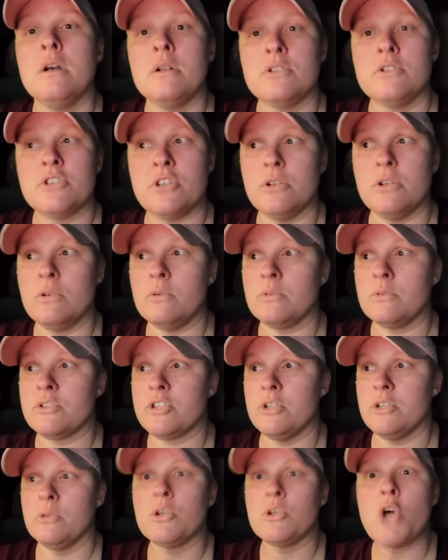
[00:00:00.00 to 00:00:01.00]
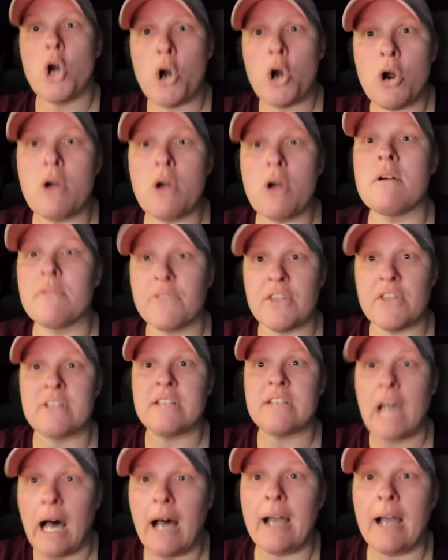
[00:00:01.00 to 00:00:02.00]
to to curve the
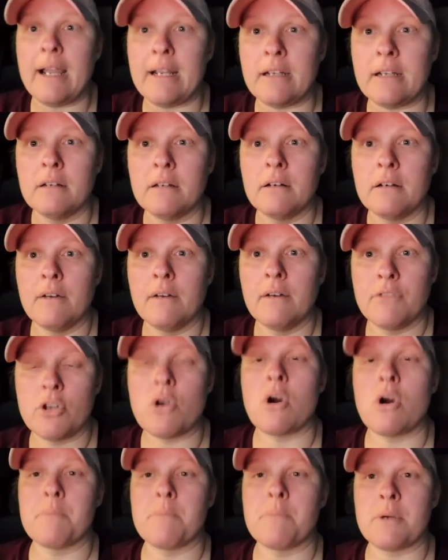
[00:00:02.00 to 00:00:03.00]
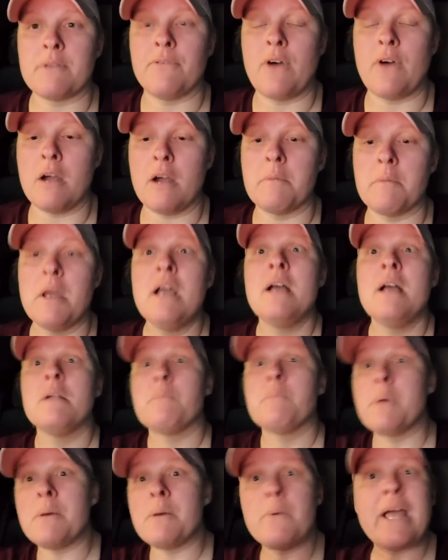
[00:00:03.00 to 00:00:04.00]
tide of the corporate farm.
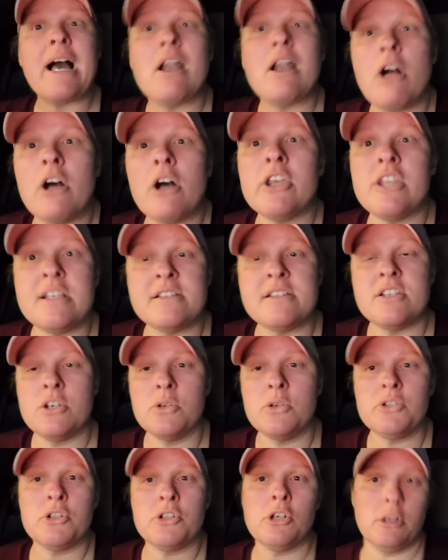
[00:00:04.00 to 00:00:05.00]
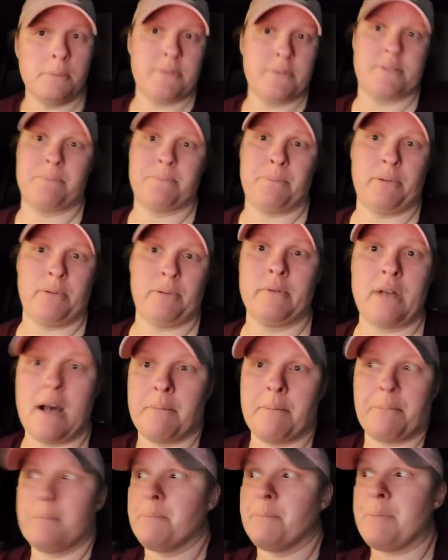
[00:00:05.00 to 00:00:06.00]
But we got all these YouTube uh,
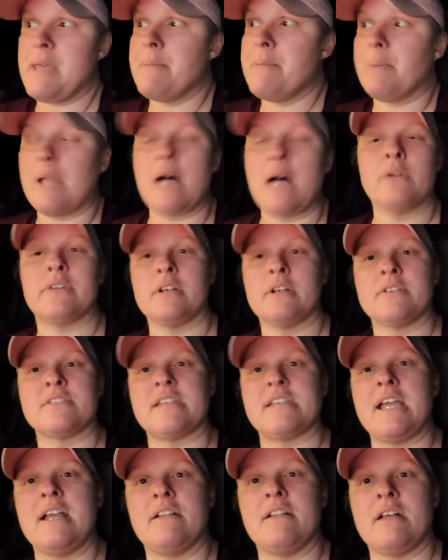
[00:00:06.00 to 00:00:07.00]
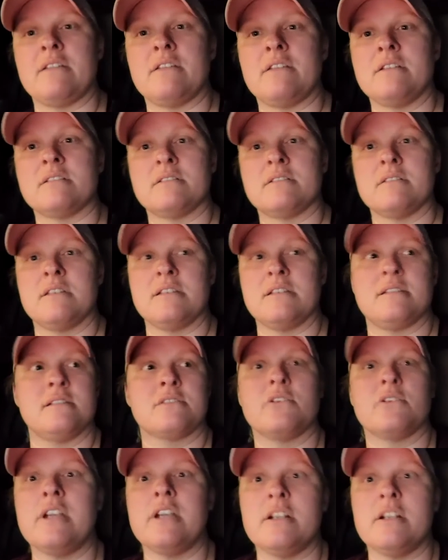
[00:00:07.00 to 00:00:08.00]
people out there saying that this this
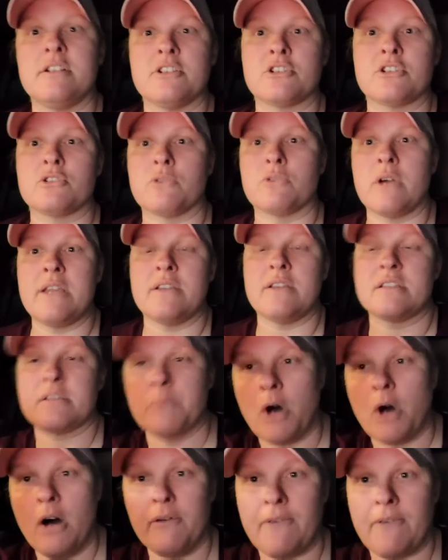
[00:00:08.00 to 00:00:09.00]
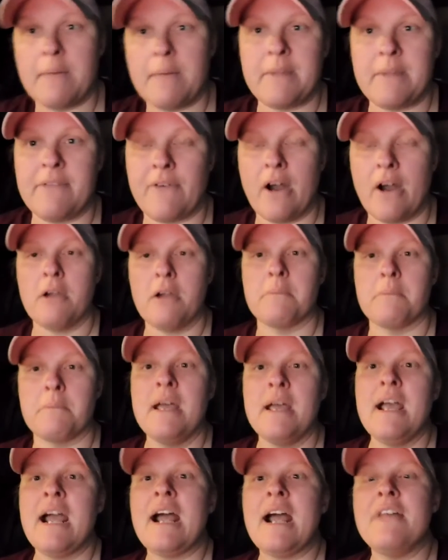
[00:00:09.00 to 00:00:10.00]
is going to destroy the small family farm,
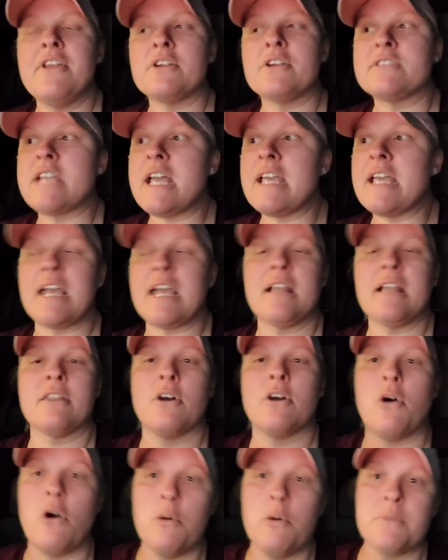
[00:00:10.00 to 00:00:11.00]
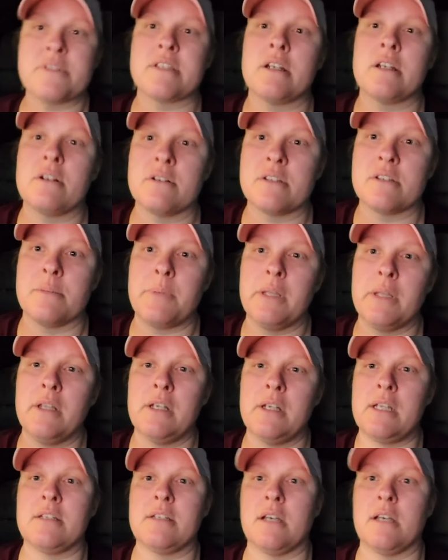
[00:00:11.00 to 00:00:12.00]
and they're taking the homesteader's
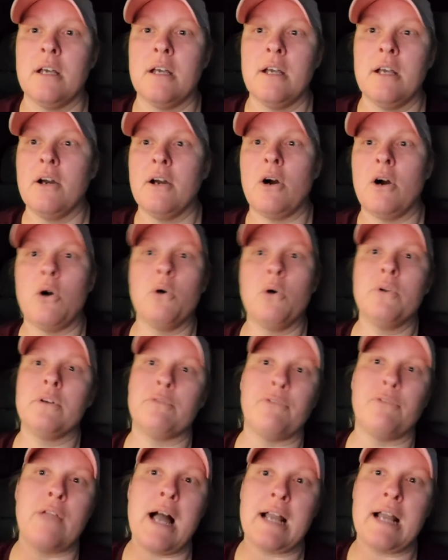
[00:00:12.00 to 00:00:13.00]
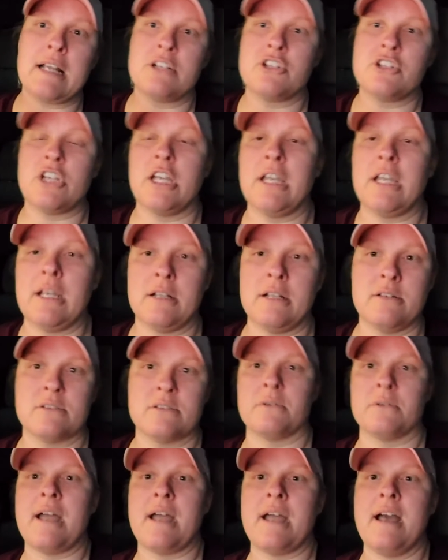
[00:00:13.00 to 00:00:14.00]
ability to own a flock of chickens
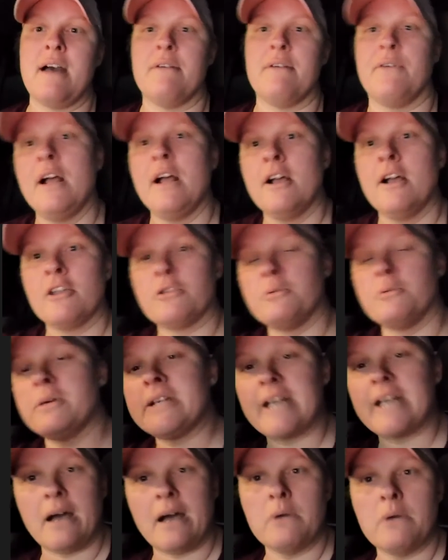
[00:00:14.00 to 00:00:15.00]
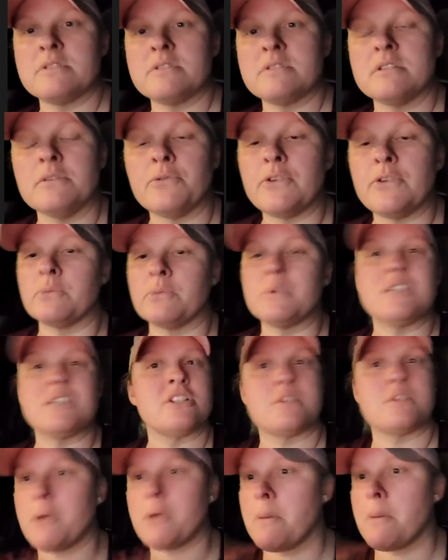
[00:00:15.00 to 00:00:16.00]
or have three cows in the field, which
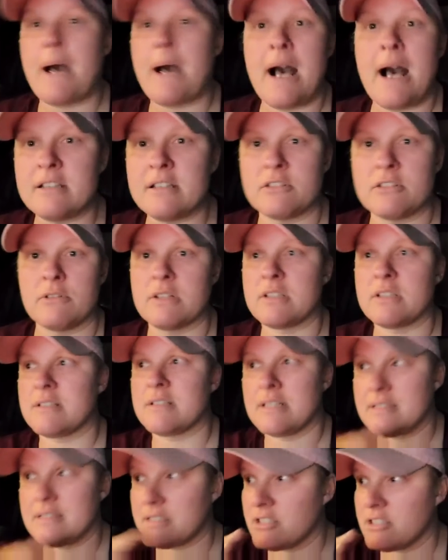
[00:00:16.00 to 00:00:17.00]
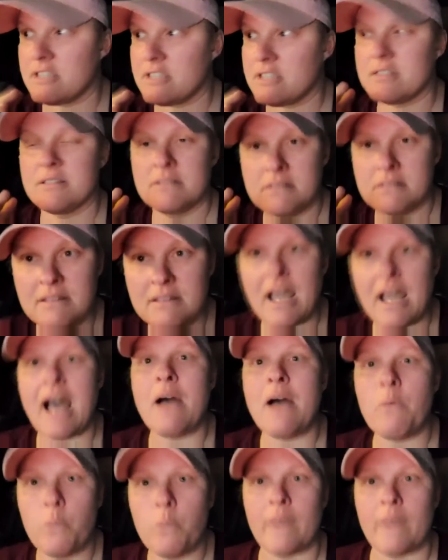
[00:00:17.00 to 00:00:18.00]
is preposterous. It's, it's just
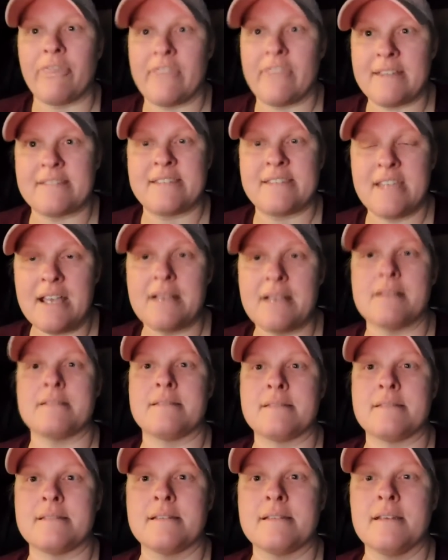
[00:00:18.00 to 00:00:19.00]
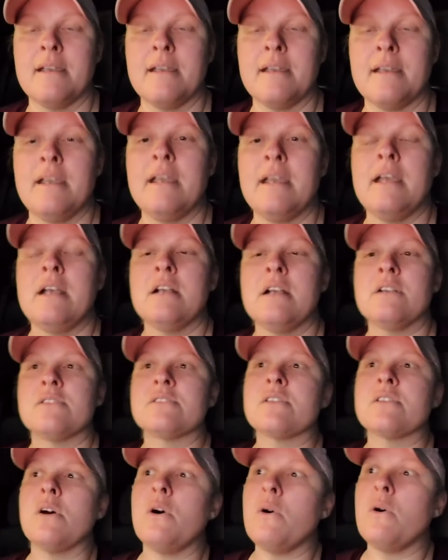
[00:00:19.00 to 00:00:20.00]
not what this is.
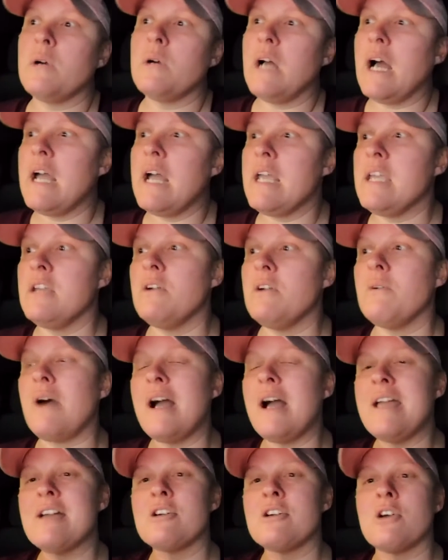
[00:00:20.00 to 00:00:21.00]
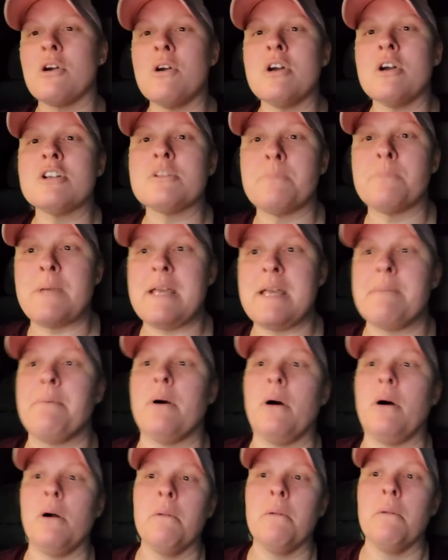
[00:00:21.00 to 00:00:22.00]
So, uh, you know, I encourage
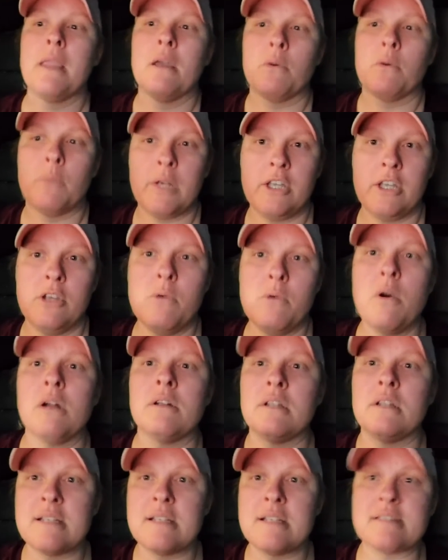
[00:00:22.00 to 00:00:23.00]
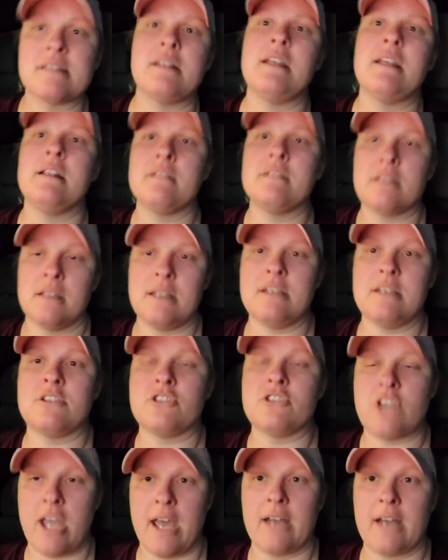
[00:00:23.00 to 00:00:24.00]
people when you are listening to these
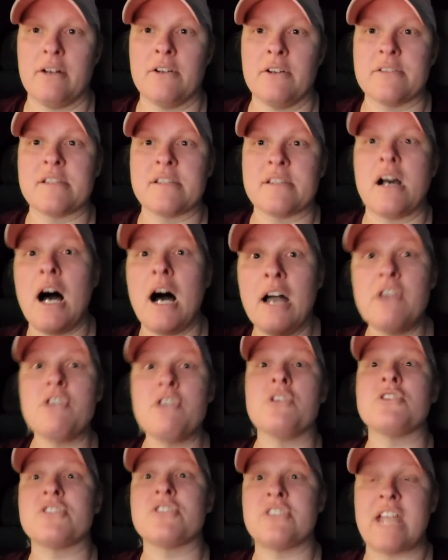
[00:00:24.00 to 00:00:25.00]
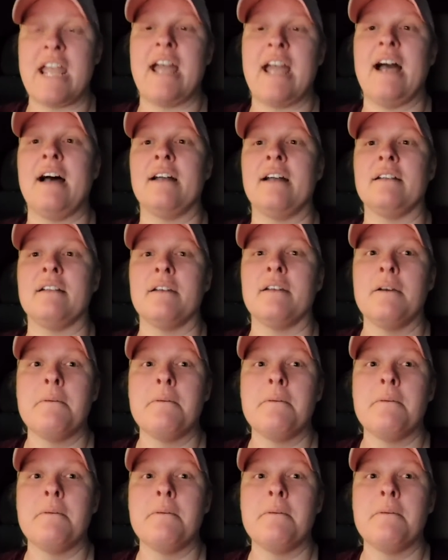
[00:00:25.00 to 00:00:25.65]
channels, understand